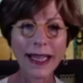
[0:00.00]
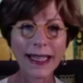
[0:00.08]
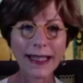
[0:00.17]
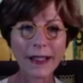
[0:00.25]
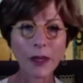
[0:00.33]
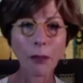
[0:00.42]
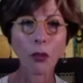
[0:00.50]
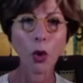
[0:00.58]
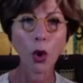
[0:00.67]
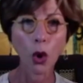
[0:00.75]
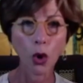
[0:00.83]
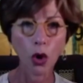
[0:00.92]
is the
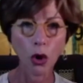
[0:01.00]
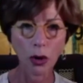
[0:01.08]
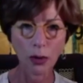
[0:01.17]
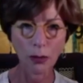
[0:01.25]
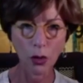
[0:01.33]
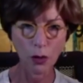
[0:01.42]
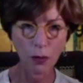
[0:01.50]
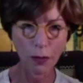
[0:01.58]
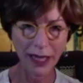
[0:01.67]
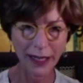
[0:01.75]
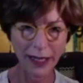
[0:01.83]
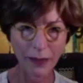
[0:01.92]
moral
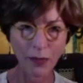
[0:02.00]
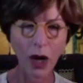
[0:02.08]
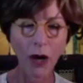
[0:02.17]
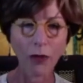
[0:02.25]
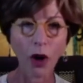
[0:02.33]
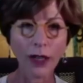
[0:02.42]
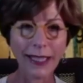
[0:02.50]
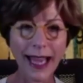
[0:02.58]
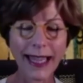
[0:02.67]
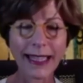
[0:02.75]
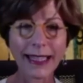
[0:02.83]
movement of our day.